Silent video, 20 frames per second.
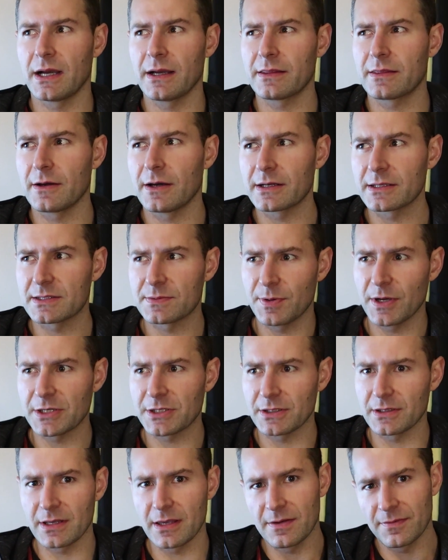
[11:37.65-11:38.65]
I thought
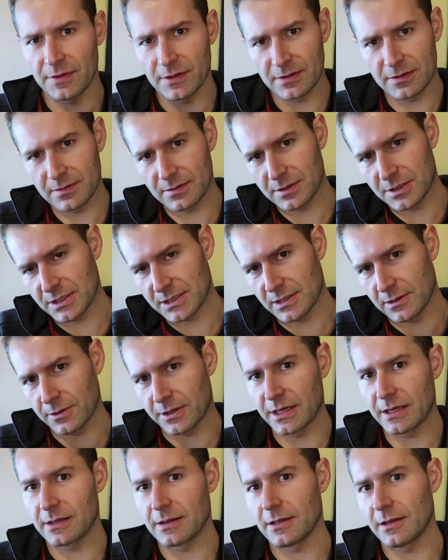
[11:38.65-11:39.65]
especially even just
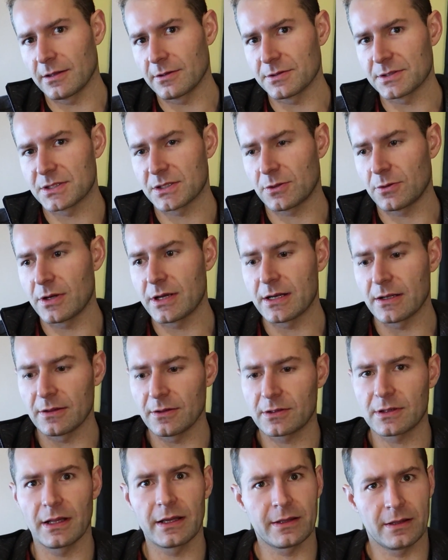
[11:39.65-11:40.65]
looking in the little screen, it
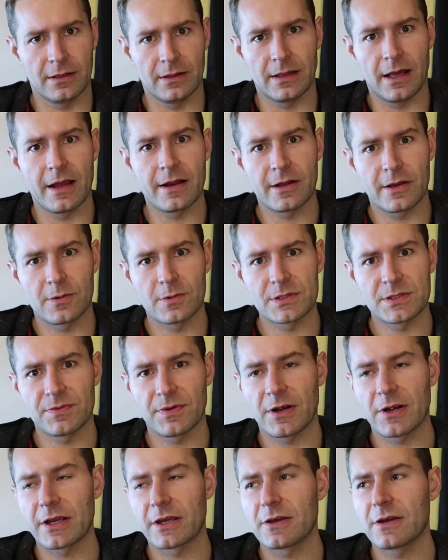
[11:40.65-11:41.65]
looked like the lighting was
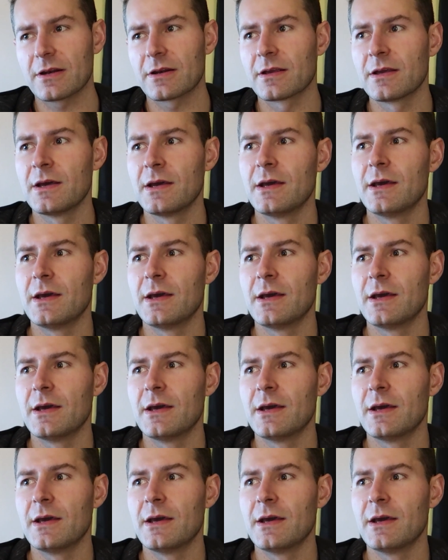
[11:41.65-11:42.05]
very good.